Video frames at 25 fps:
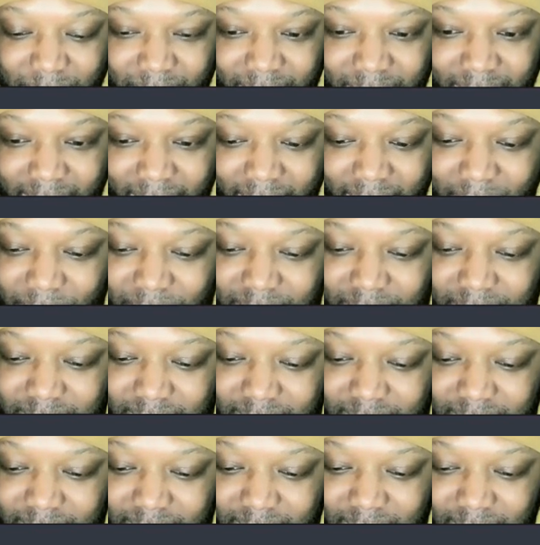but I
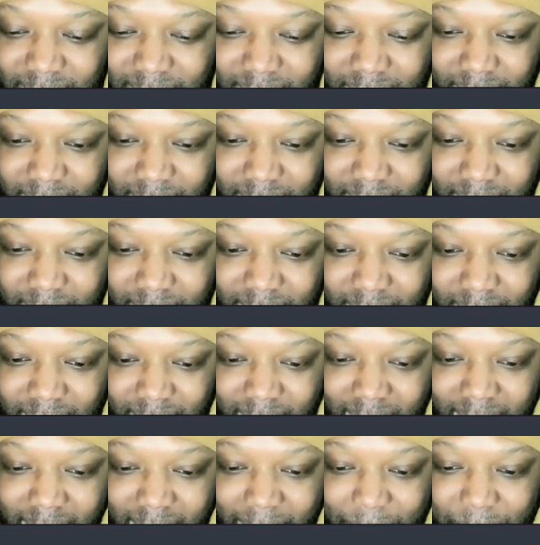would just
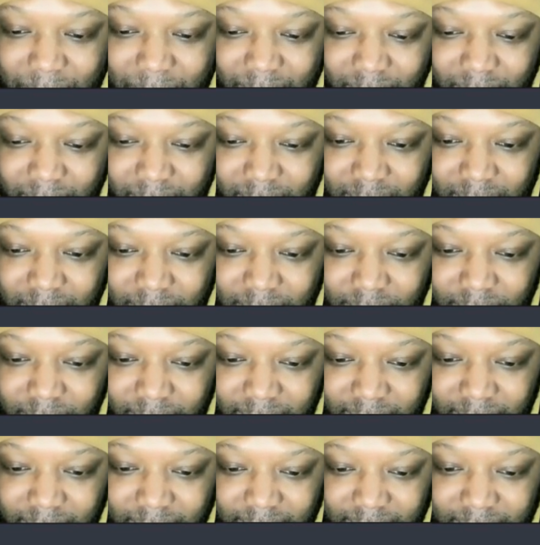uh, copy all
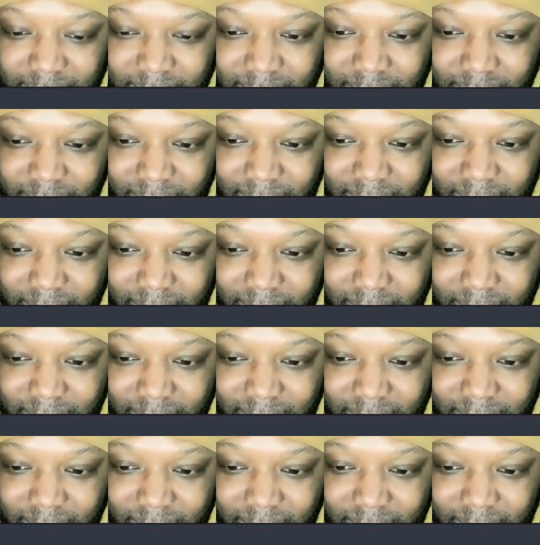of this.